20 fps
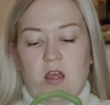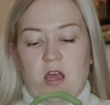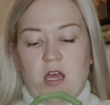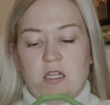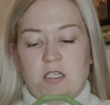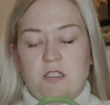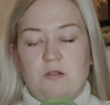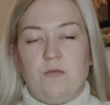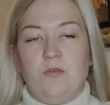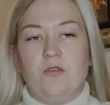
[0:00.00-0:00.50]

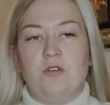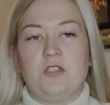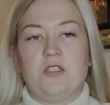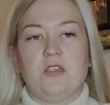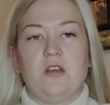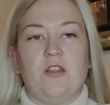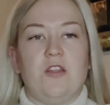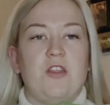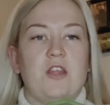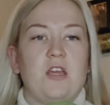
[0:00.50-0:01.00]
And to be honest,
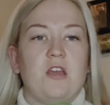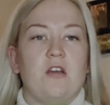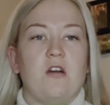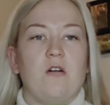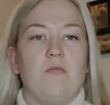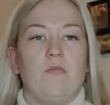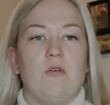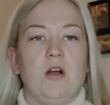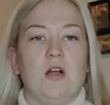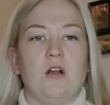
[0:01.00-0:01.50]
I think I
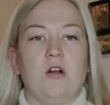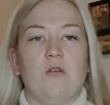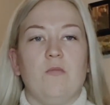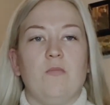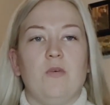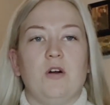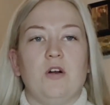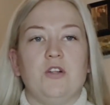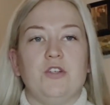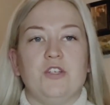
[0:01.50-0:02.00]
might go and
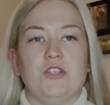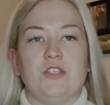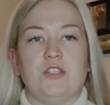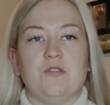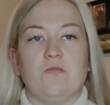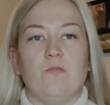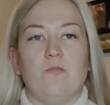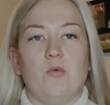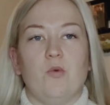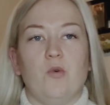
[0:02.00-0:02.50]
purchase
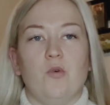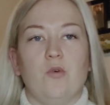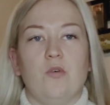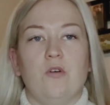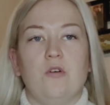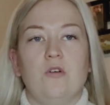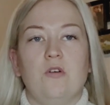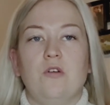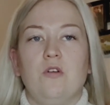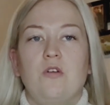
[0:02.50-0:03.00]
some more
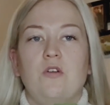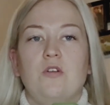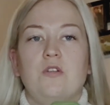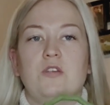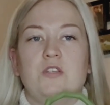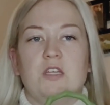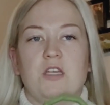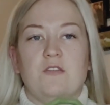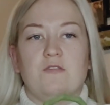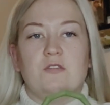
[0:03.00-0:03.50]

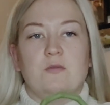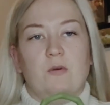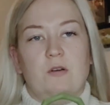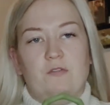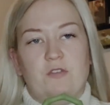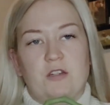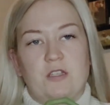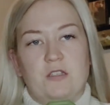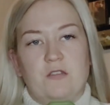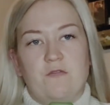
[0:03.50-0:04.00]
to give to my
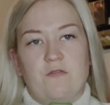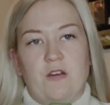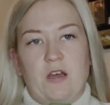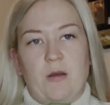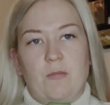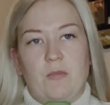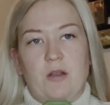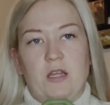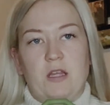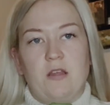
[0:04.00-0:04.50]
friends and
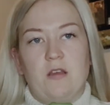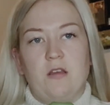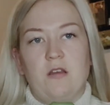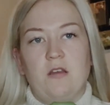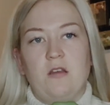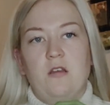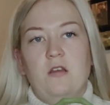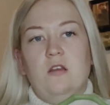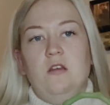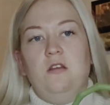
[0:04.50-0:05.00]
family.
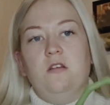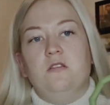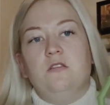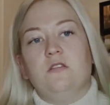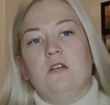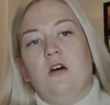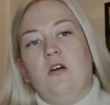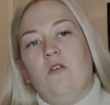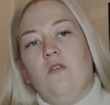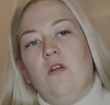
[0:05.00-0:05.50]

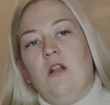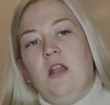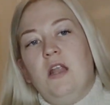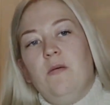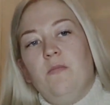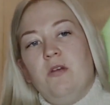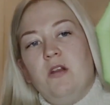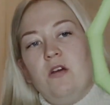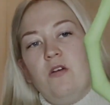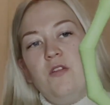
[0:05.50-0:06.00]
So let
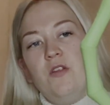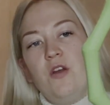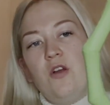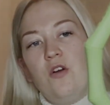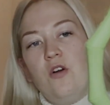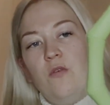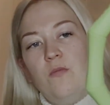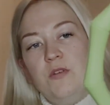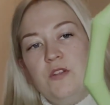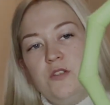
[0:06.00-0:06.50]
me know in the
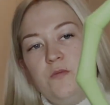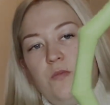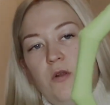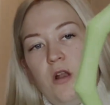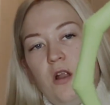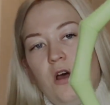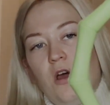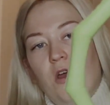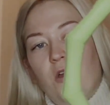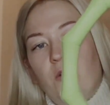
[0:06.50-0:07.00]
comments
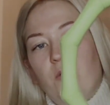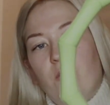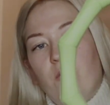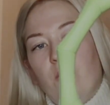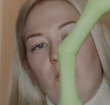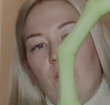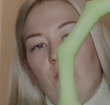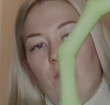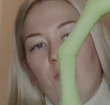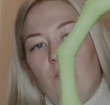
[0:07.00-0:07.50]
below
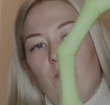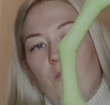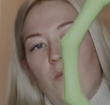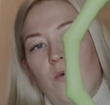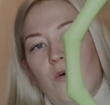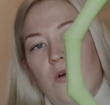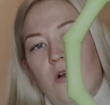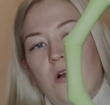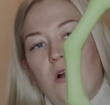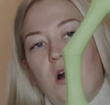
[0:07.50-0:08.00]

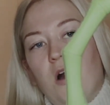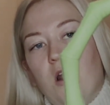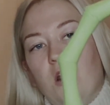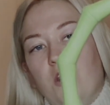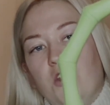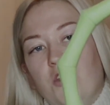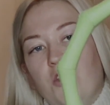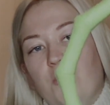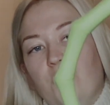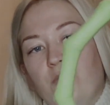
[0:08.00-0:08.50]
what colour
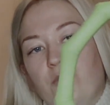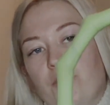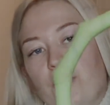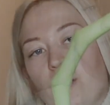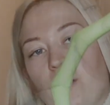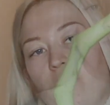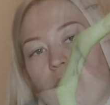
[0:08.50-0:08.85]
you would go